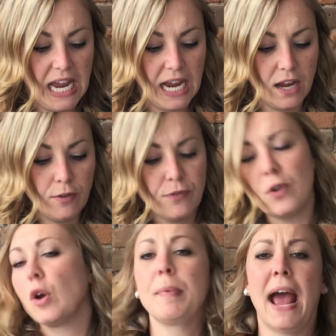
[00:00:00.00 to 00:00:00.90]
If
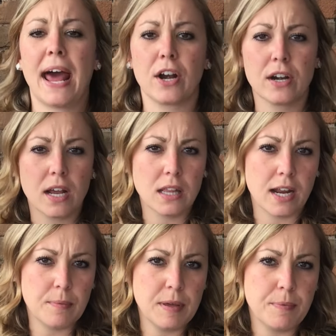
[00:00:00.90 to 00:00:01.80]
your pattern, a
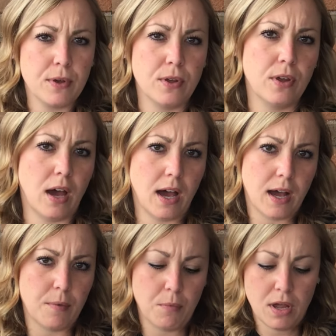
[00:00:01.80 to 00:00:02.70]
lot of people
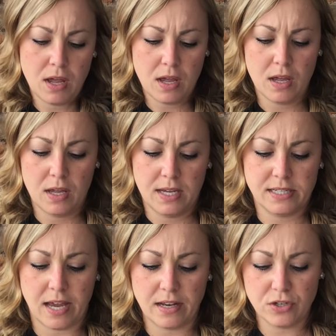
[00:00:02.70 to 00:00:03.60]

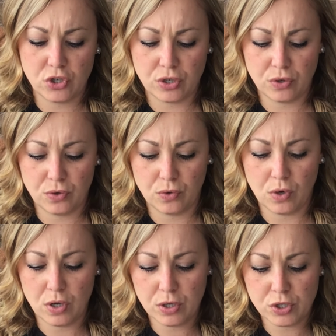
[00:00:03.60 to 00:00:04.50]
tend
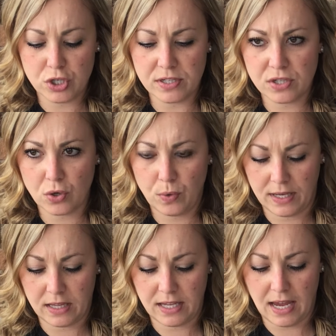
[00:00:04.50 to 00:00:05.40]
to just
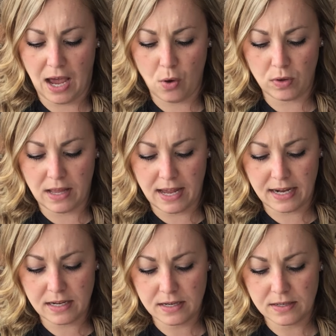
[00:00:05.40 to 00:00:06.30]
quickly
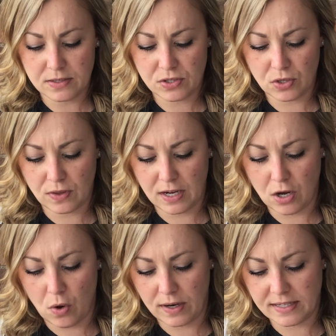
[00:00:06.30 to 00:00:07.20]
outline so they
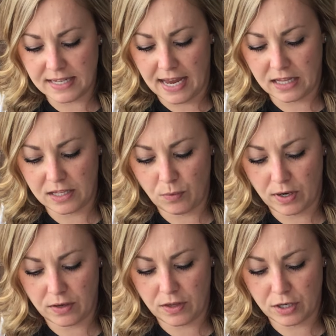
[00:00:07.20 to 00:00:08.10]
know exactly
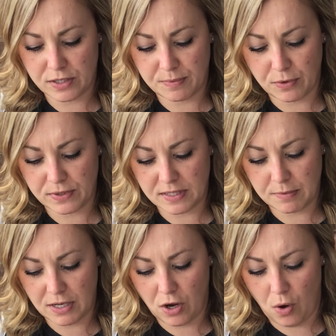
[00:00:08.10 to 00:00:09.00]
where they're supposed to
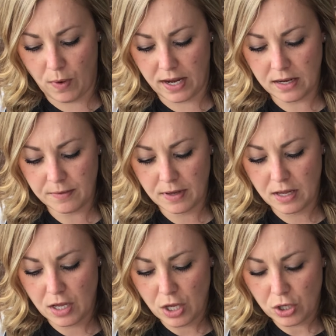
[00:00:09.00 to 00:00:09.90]
be going.
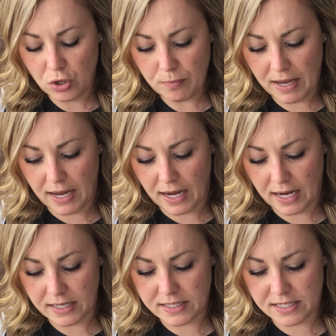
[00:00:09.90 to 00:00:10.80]
You
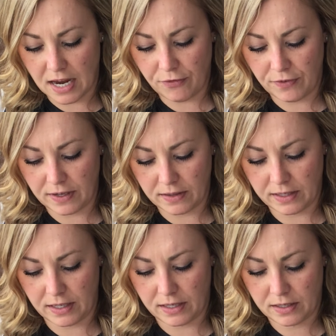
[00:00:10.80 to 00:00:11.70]
may
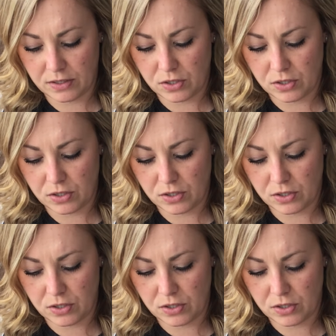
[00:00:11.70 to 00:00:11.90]
definitely